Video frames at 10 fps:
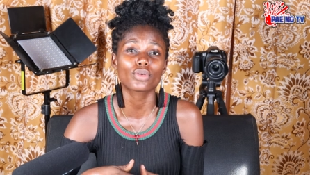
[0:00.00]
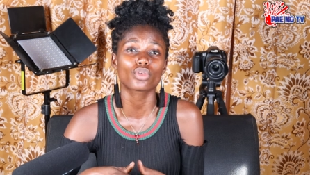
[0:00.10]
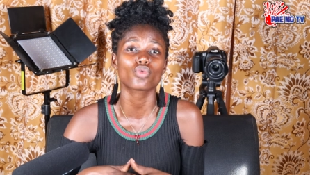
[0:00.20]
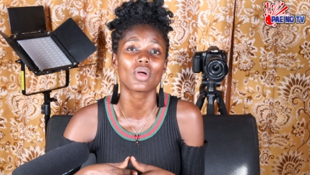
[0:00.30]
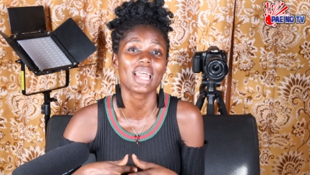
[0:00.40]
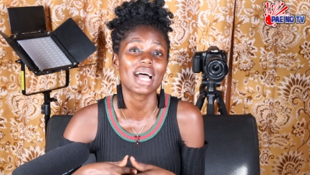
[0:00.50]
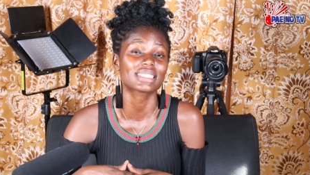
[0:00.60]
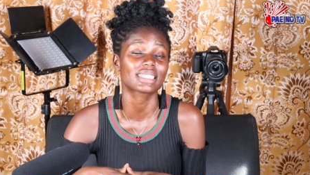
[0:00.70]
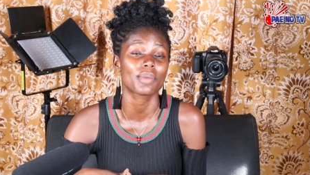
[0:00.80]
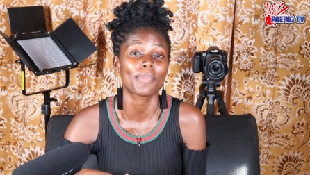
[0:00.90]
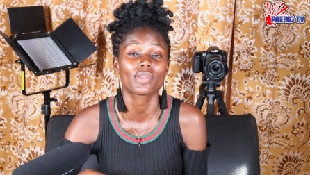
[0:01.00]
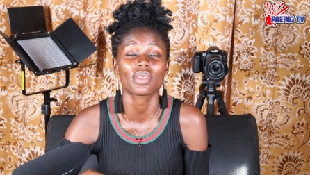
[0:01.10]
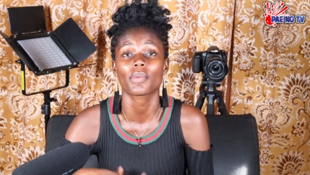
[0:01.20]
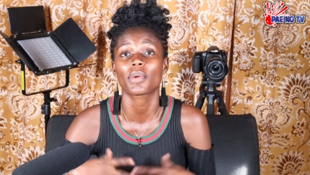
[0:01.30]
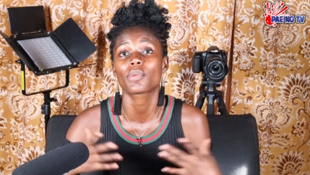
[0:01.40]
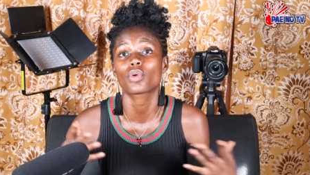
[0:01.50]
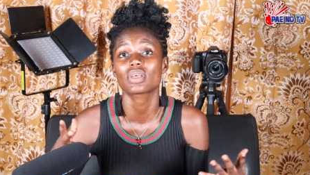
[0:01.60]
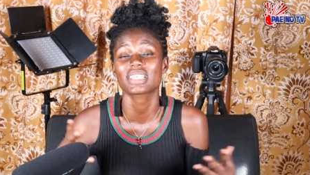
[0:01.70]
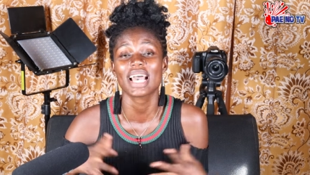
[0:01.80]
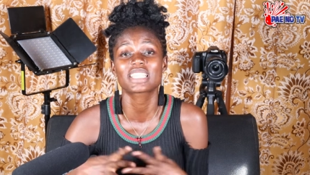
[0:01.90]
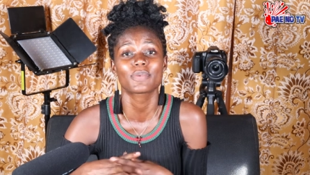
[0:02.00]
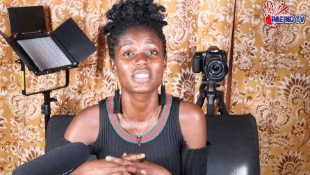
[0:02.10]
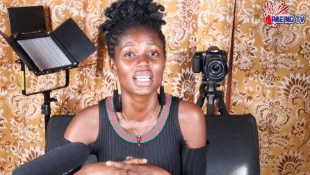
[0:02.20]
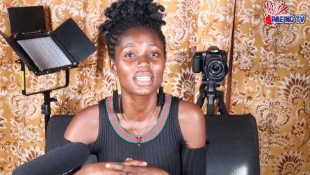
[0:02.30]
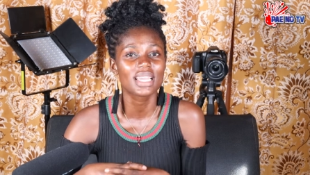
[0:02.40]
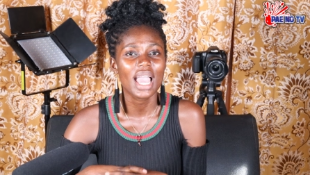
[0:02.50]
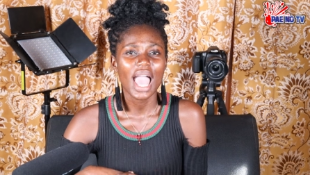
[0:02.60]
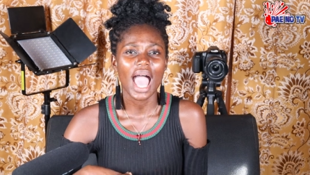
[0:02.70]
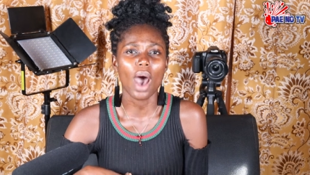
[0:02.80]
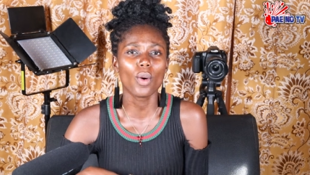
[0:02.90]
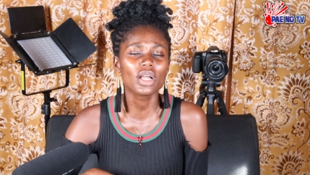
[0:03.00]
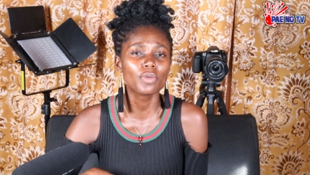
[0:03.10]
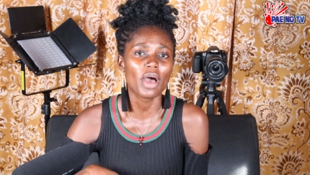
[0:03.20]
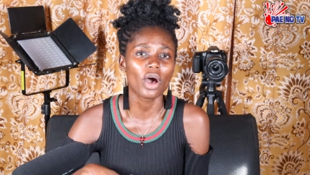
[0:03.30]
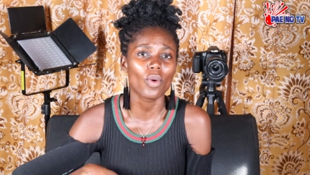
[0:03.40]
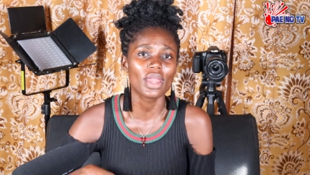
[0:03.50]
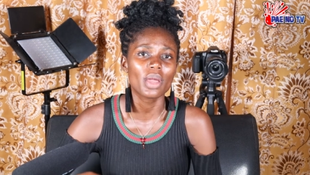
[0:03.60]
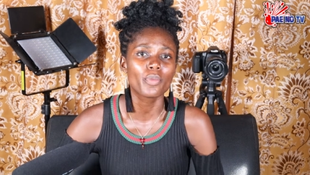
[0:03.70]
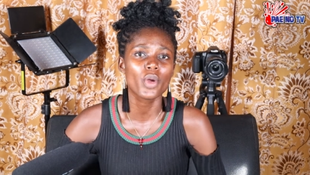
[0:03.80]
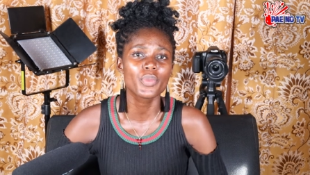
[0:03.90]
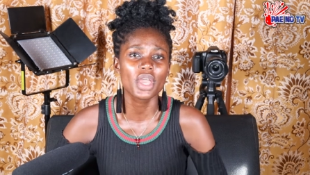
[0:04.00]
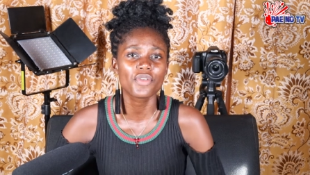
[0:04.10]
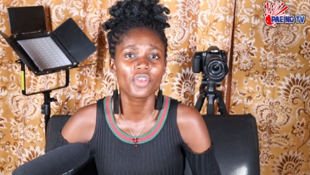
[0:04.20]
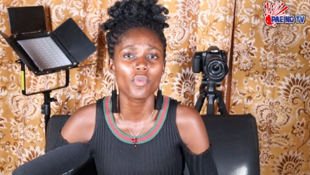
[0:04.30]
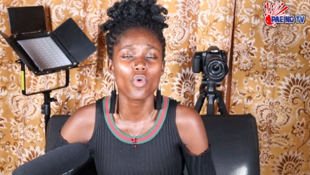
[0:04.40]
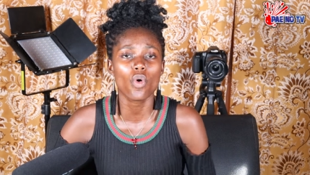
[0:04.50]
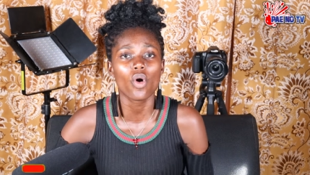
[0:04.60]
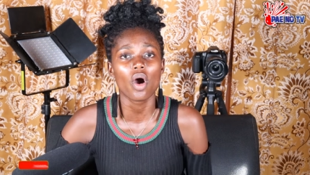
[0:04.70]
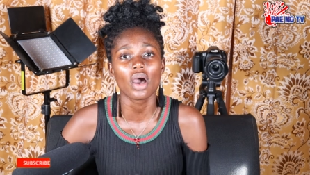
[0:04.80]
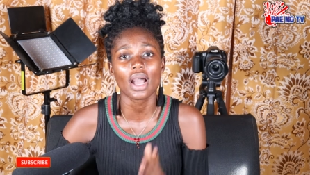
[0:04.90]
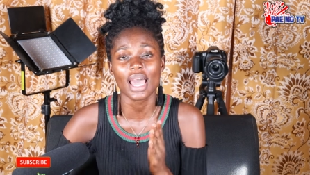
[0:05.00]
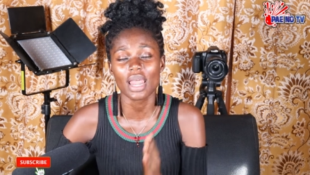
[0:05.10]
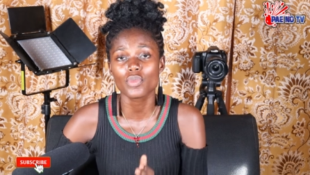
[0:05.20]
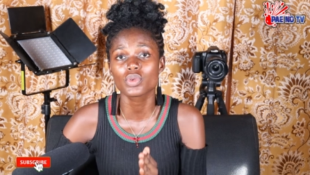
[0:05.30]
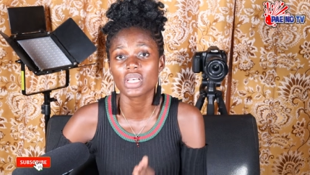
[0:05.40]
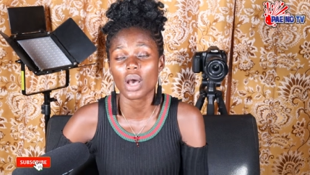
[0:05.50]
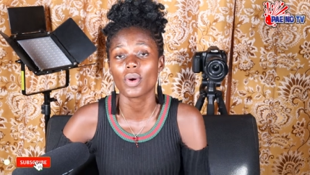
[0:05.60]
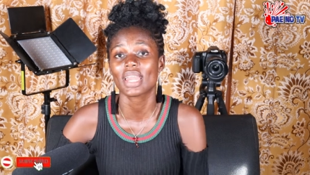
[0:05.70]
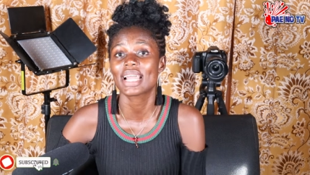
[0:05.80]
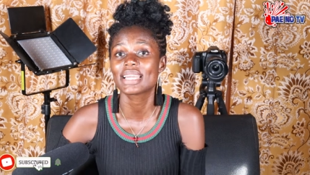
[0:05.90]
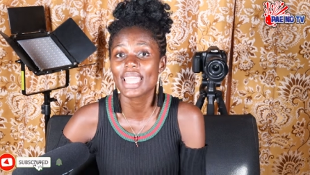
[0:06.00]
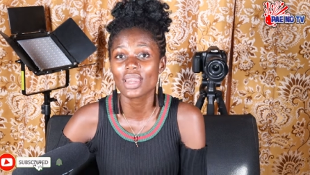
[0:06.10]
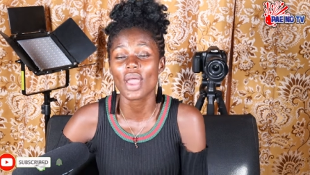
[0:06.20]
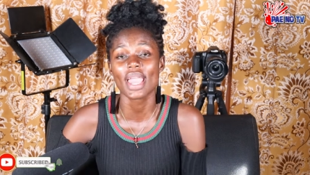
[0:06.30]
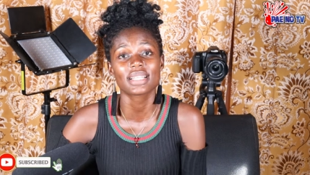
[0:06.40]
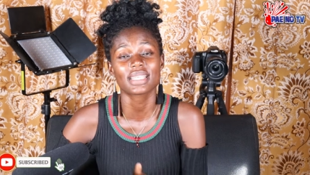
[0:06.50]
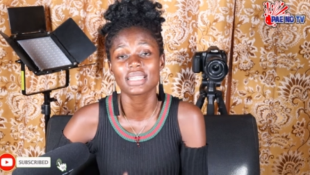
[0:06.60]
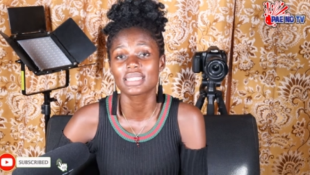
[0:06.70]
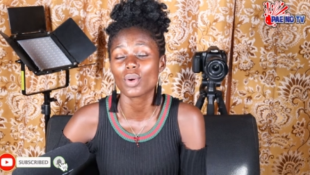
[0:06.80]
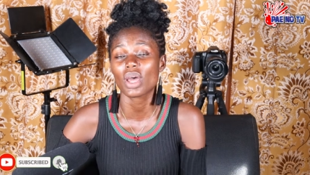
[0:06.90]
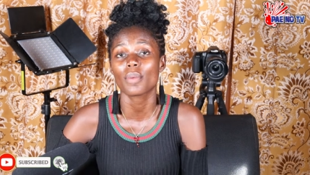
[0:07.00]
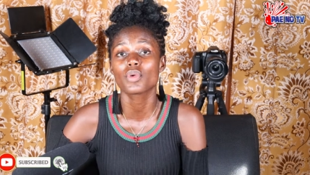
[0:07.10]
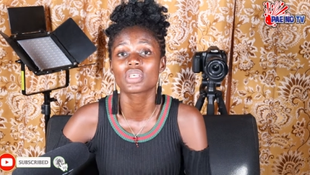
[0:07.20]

What do an archer can produce a baby because, especially, I want back one and maybe a chum who called Ghana Music Award and then a little Ghana Music or first.